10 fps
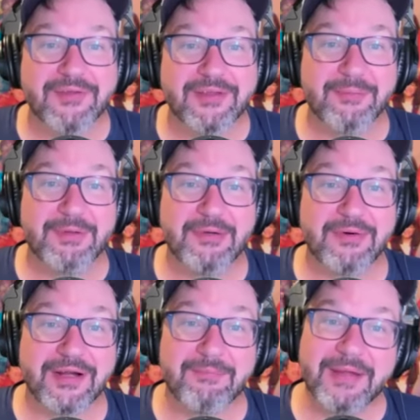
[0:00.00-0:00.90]
The
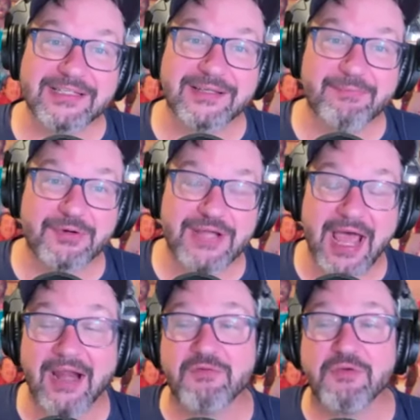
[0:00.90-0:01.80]
computer mm-hmm. can mix up your
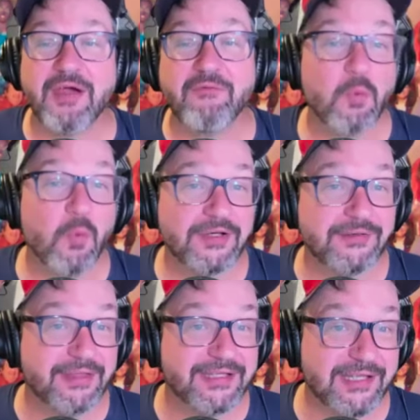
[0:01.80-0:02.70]
data. If you've ever worked
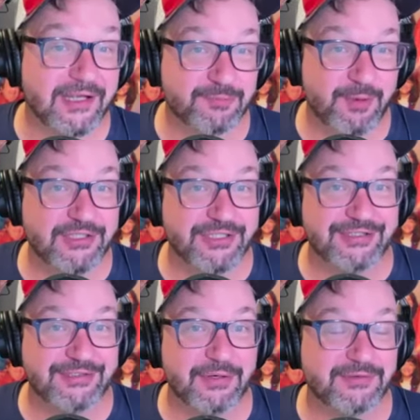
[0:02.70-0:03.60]
with Excel
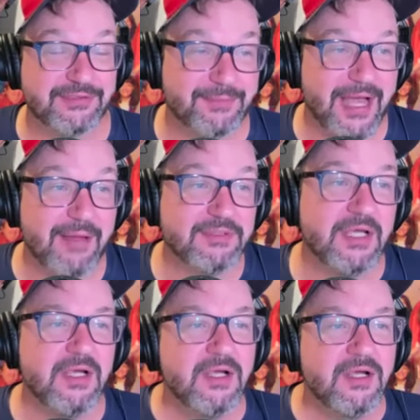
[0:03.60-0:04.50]
spreadsheets, you know sometimes
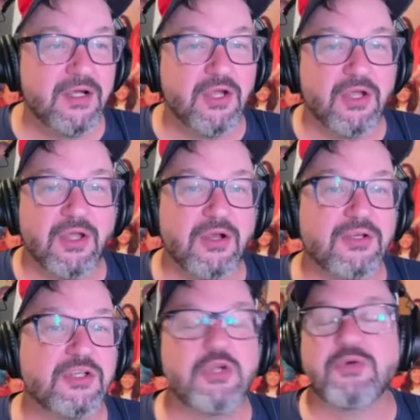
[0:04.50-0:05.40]

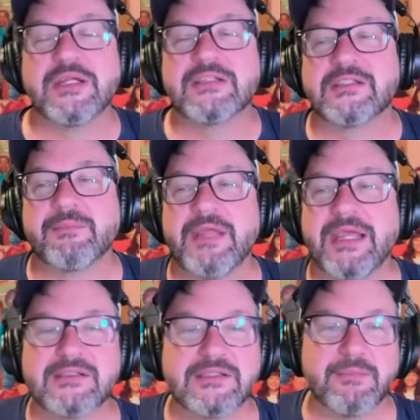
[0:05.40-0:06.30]
you did
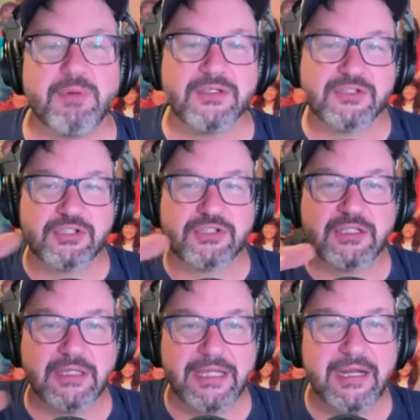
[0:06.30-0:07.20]
something as simple as just
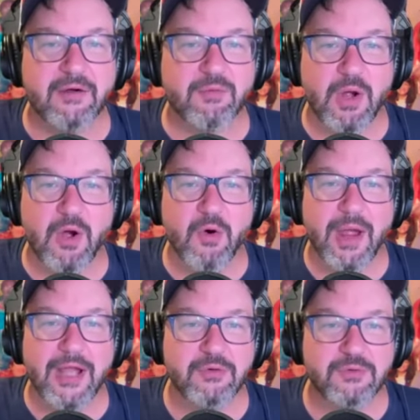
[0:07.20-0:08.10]
deleting a row
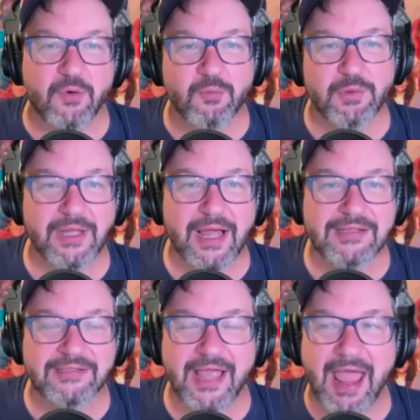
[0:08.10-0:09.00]
and you don't
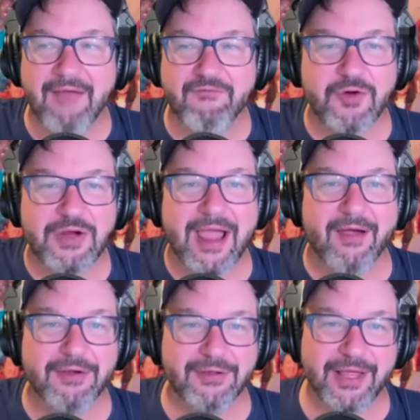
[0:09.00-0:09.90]
realize every
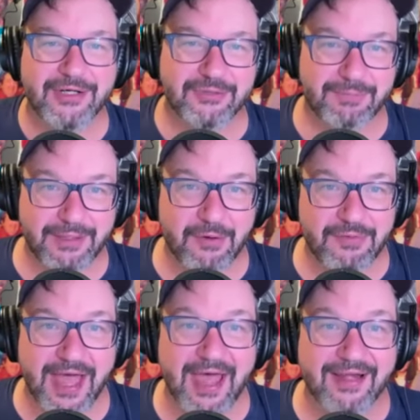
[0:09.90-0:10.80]
calculation below yeah.
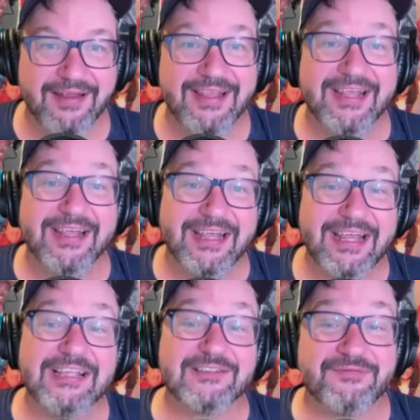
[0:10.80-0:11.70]
that
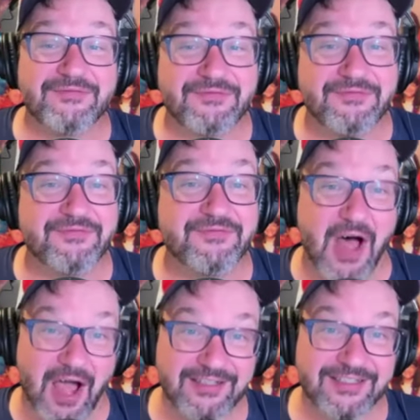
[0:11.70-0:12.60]
is
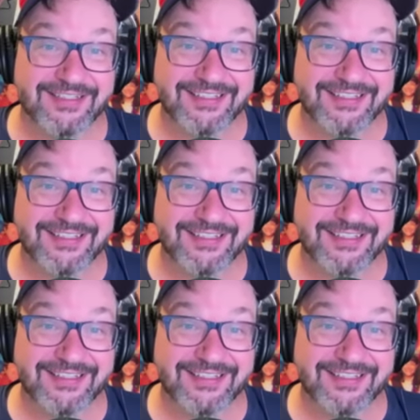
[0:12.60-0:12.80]
fucked.